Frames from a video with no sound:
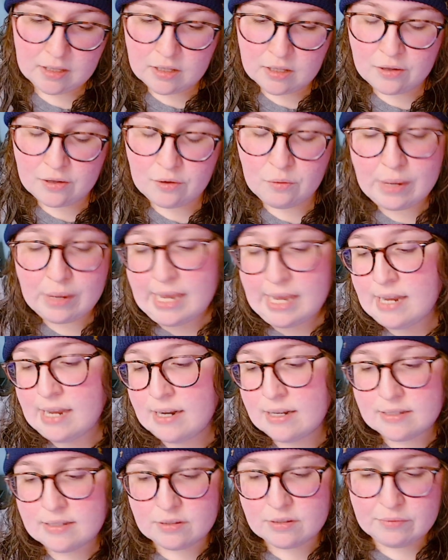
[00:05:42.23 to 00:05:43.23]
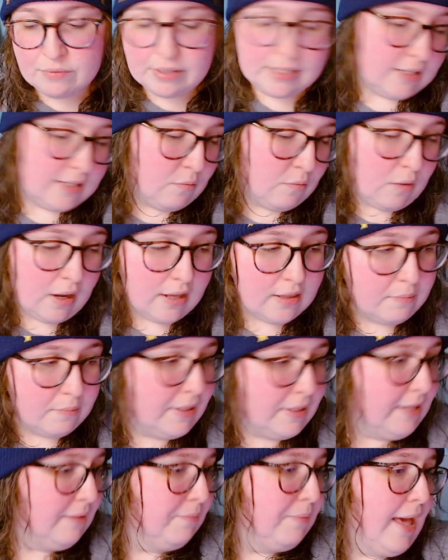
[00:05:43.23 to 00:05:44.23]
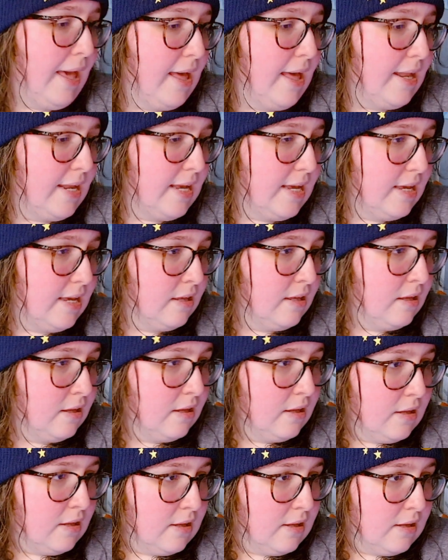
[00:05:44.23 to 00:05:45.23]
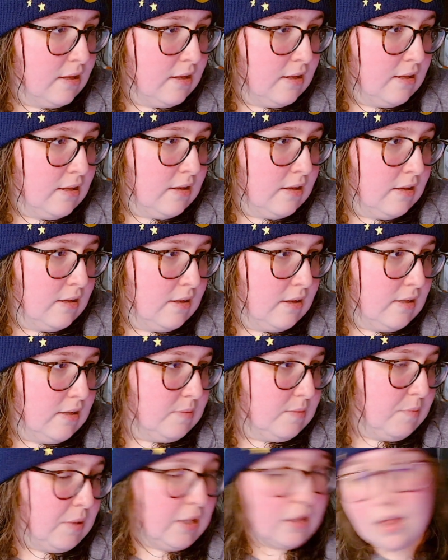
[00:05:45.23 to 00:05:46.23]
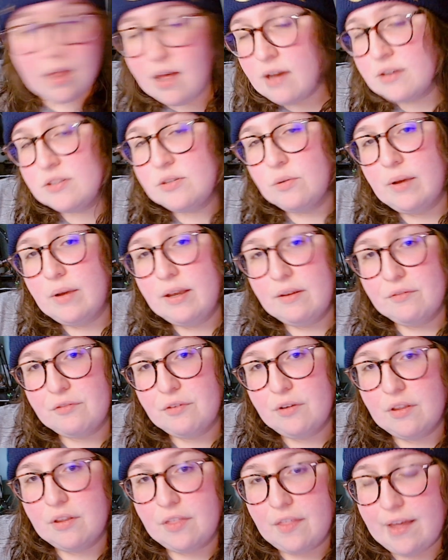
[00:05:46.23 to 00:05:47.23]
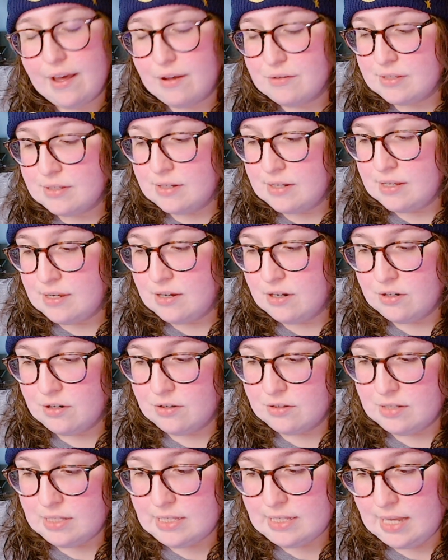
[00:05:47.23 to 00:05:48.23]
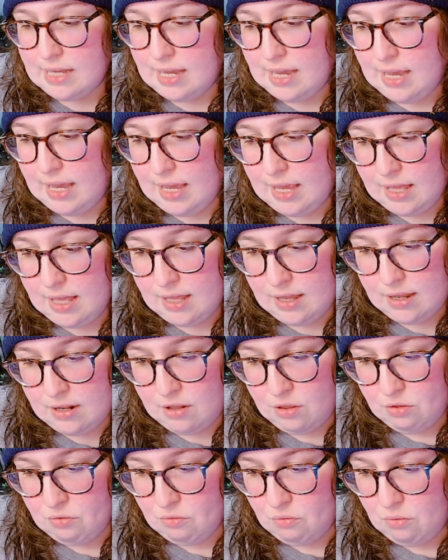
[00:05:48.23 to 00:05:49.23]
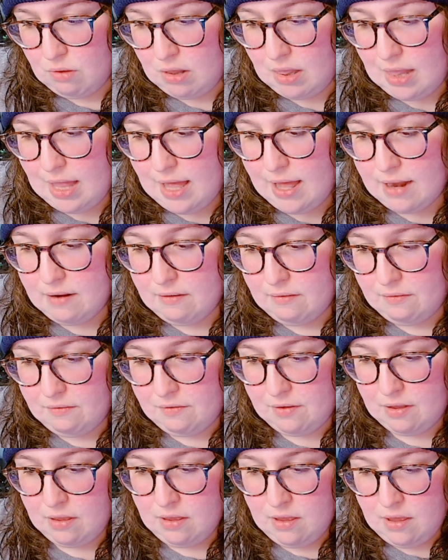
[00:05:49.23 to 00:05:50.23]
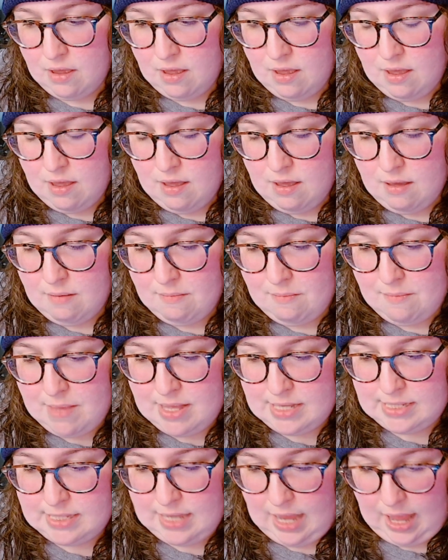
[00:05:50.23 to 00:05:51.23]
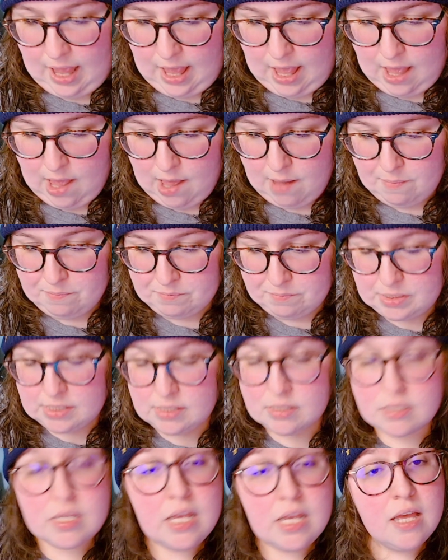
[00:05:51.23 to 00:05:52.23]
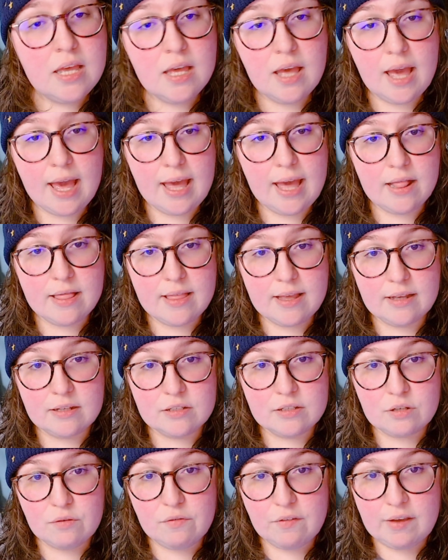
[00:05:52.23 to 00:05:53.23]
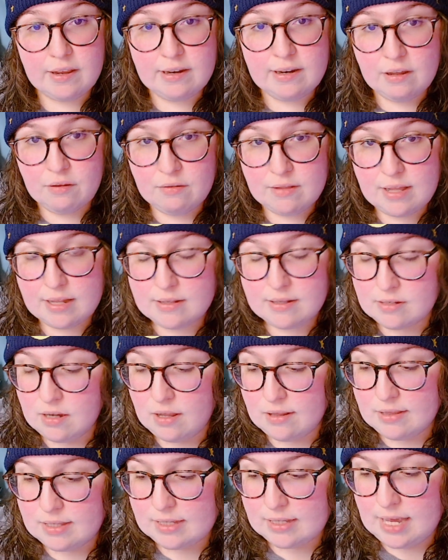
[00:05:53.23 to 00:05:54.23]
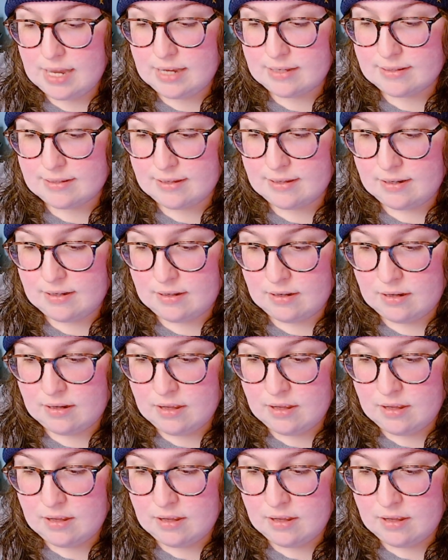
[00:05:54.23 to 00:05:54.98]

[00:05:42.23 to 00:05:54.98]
Queen is the reason why the big baddie has been locked away for 1,000 years, and through a lot of mishaps and things, you find out that's not the case, and